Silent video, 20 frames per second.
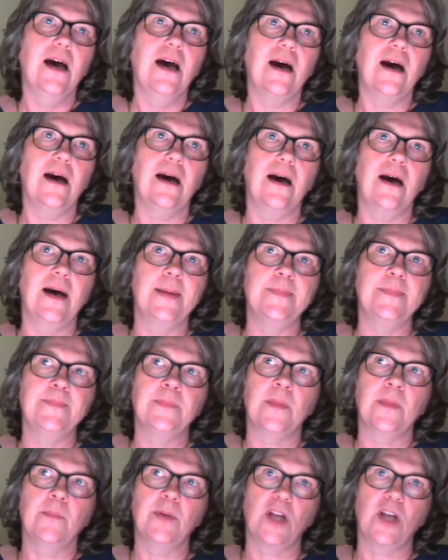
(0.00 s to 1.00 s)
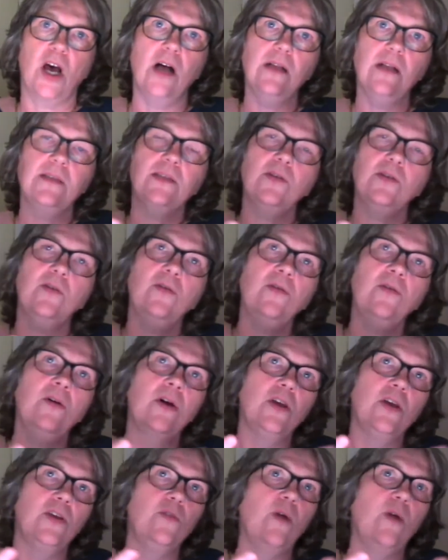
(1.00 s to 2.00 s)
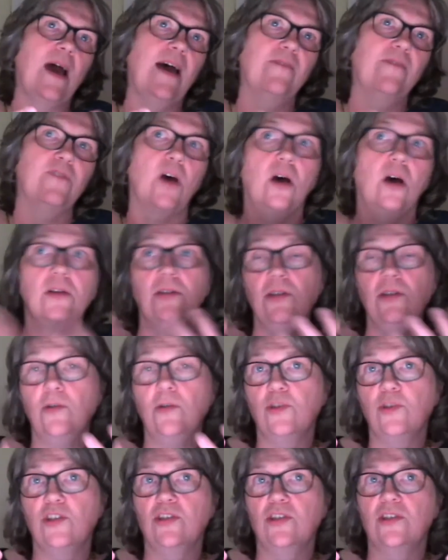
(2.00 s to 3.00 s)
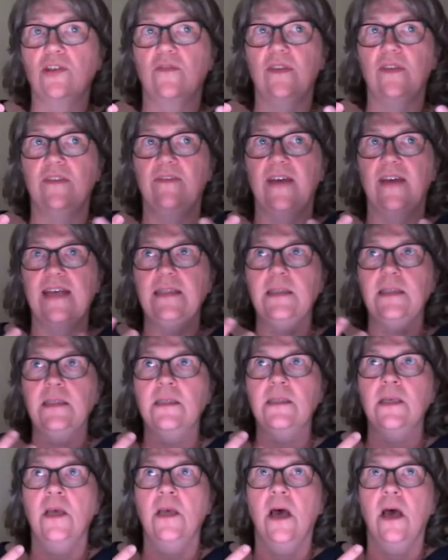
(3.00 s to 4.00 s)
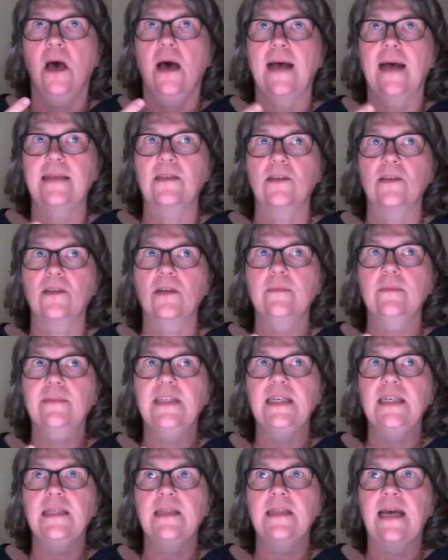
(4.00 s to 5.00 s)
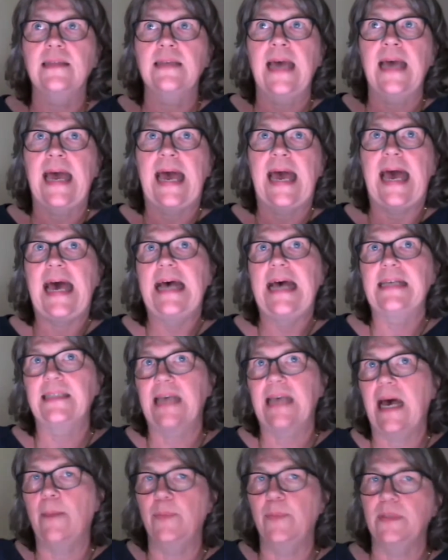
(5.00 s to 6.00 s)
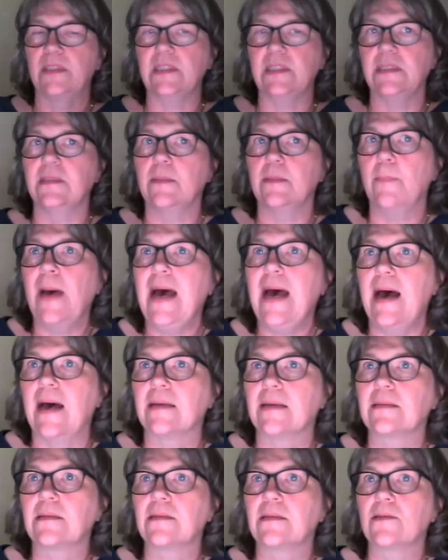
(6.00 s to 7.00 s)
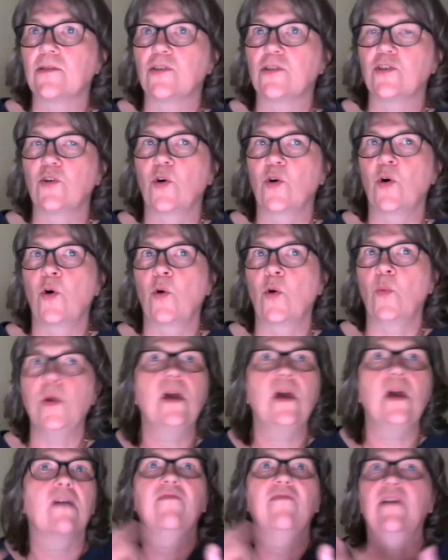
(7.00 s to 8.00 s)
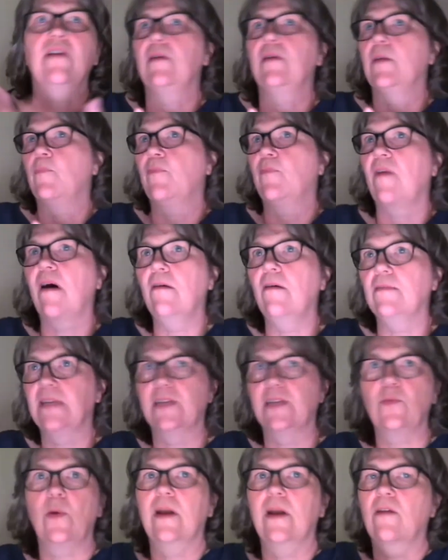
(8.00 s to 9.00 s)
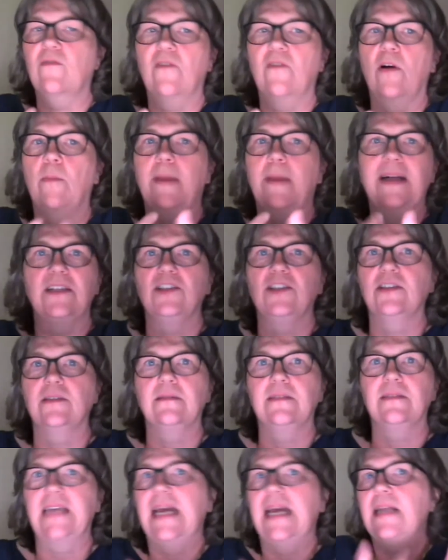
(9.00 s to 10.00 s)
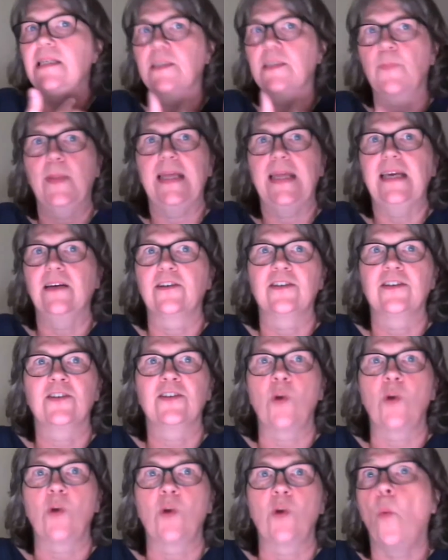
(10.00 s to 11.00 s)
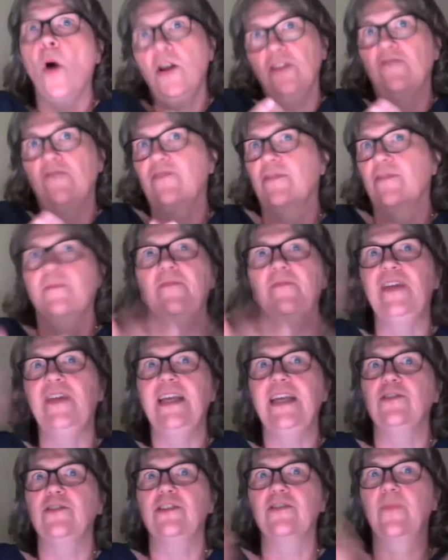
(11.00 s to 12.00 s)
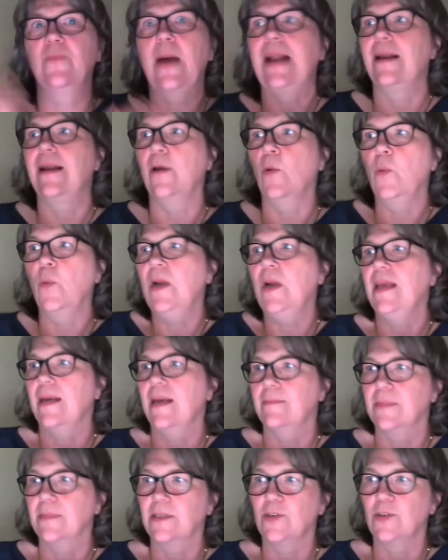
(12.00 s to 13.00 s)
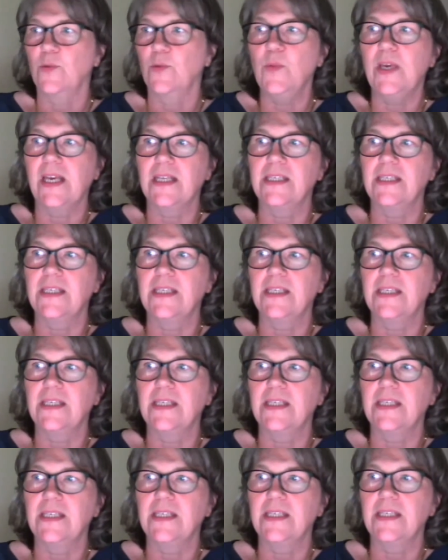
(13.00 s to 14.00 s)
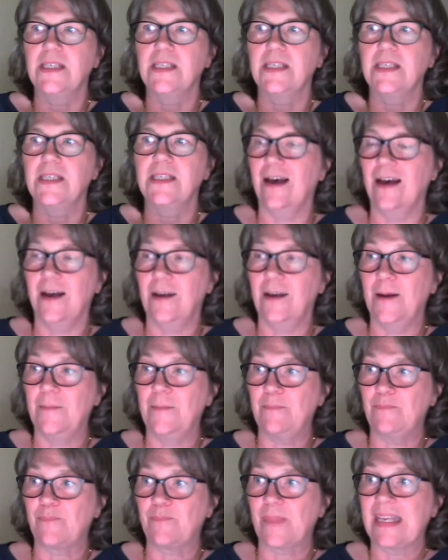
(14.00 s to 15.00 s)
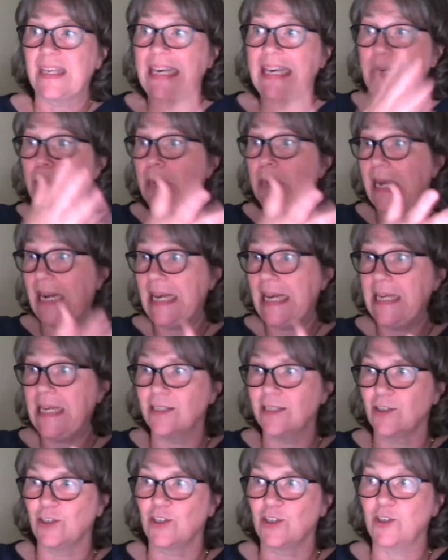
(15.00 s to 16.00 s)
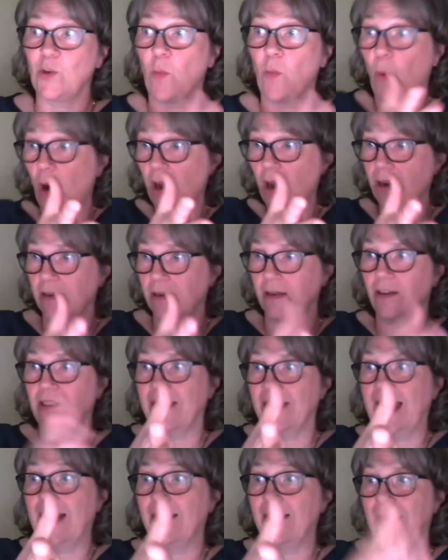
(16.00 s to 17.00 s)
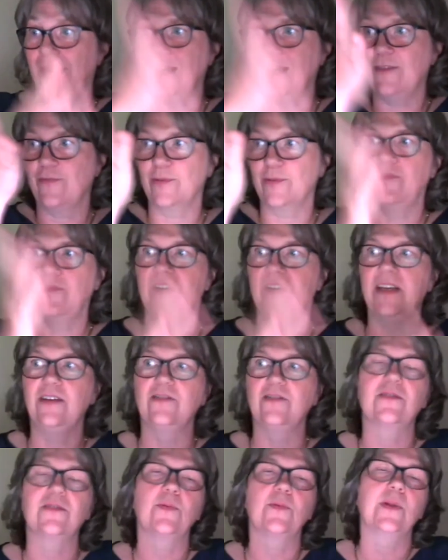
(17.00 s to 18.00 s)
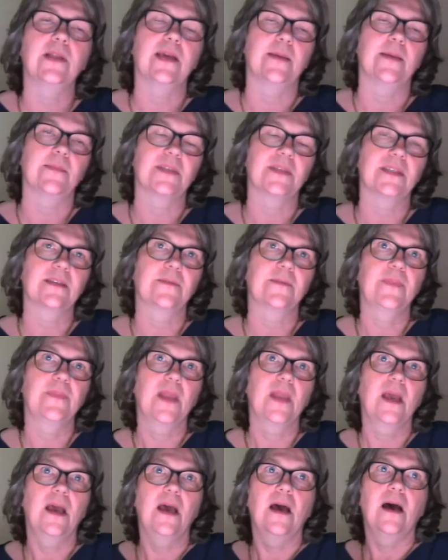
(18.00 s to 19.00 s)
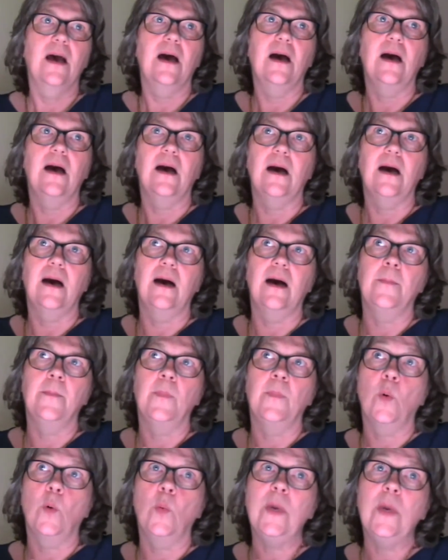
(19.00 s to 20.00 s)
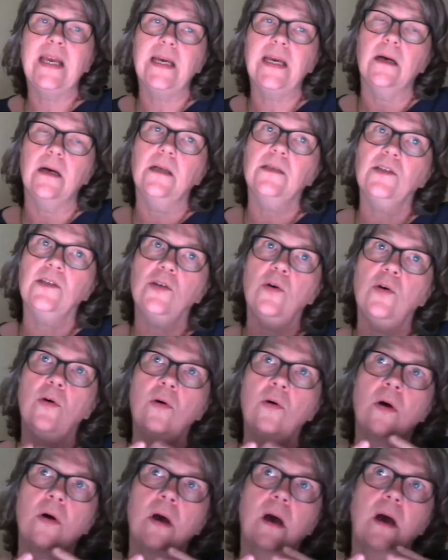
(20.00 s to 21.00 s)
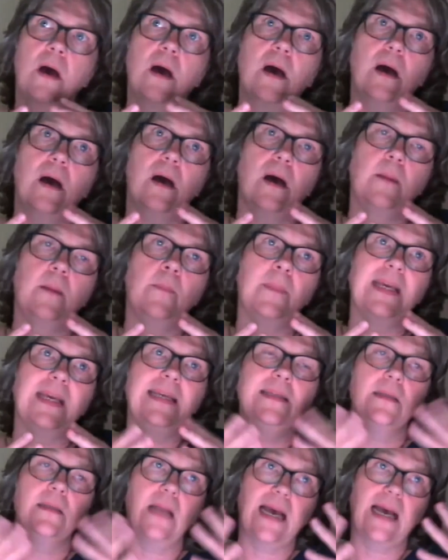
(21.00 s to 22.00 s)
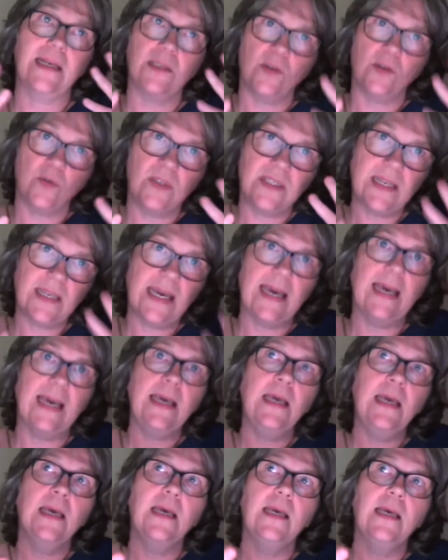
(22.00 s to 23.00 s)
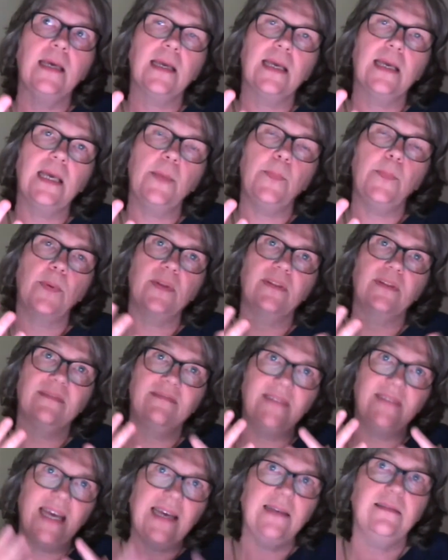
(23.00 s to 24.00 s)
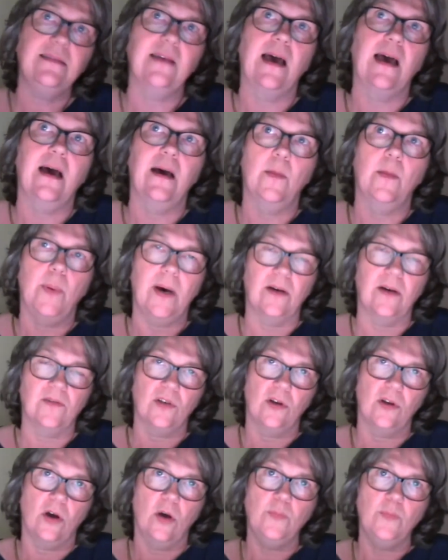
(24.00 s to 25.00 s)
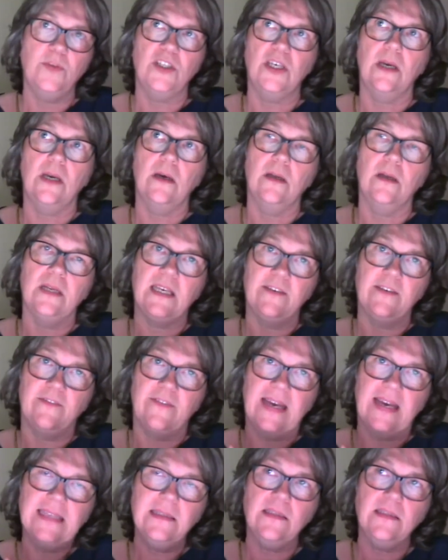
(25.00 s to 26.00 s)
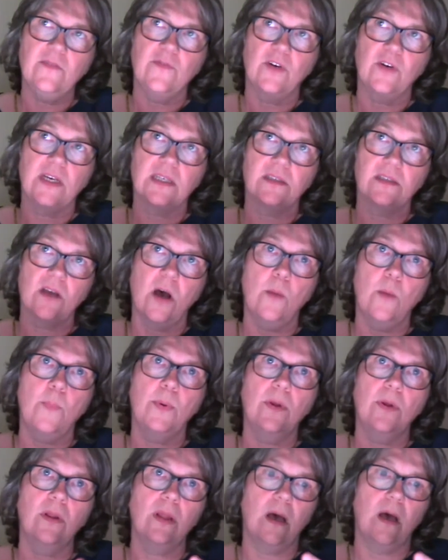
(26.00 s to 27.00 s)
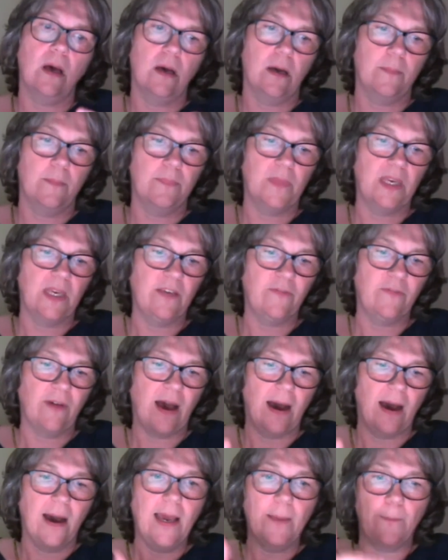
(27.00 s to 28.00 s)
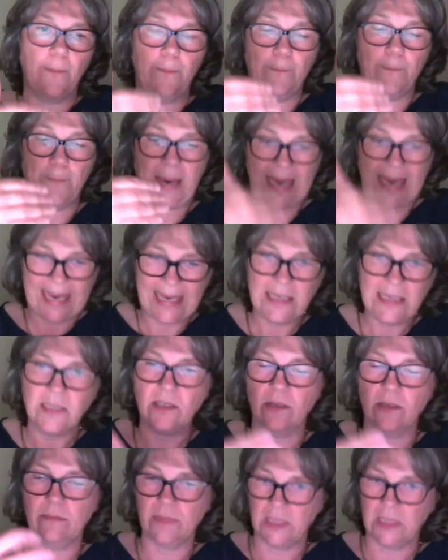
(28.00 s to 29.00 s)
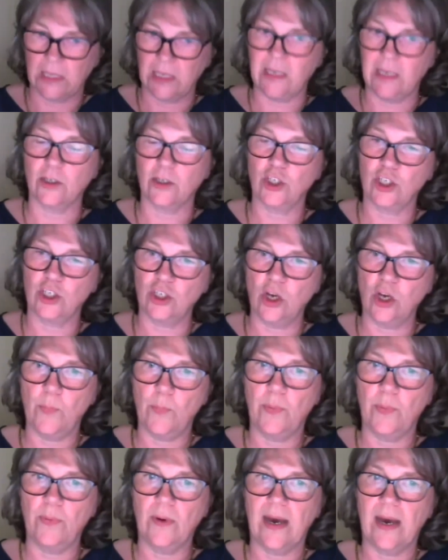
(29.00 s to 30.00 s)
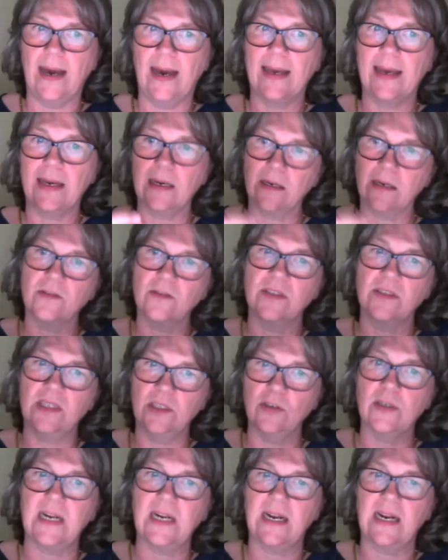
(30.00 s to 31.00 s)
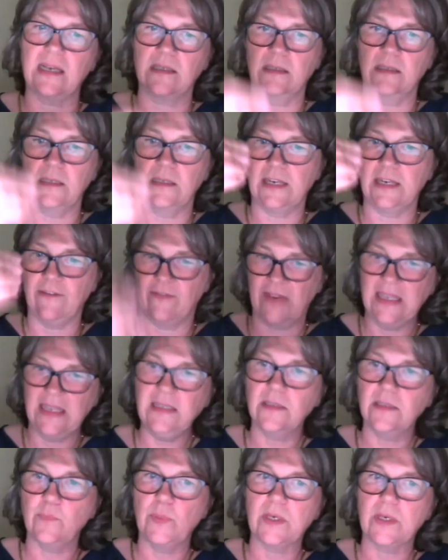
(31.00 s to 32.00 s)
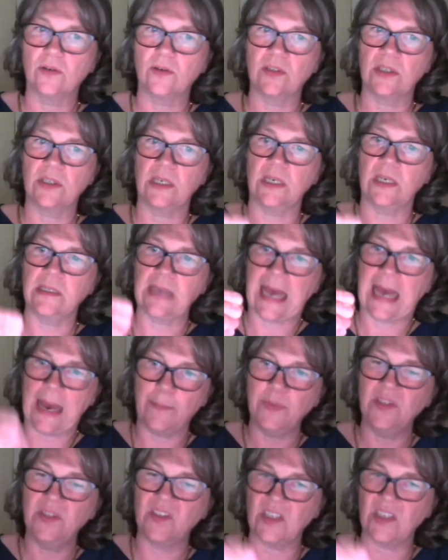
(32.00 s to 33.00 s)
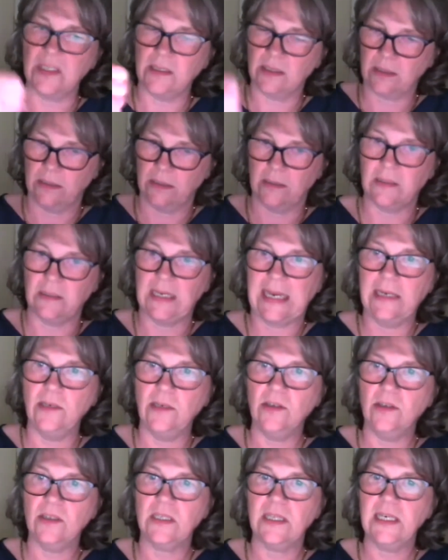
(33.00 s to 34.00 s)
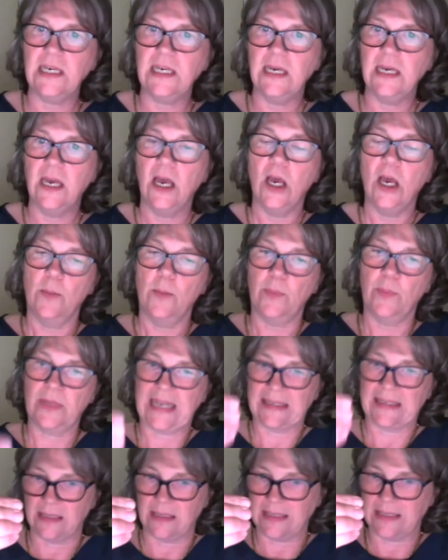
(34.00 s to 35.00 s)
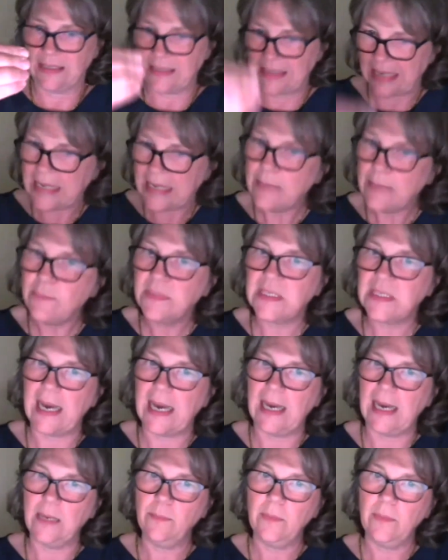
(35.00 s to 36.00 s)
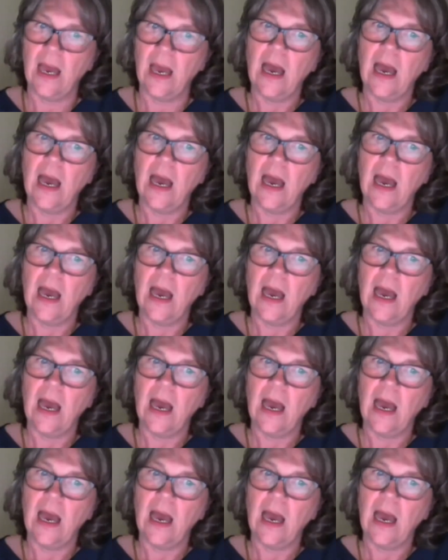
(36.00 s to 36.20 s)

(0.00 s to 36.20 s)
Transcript: But also you have the other notions of events as something that has happened in the past. So we are very proud that one of our Belgian tennis players won from Venus Williams. So we can say Kim Clijsters won on that day from Venus Williams. We can also, as you say, keep data about an event. For example, if I pay something in a shop, I can consider that as an event because it happens instantaneously, but at the same time,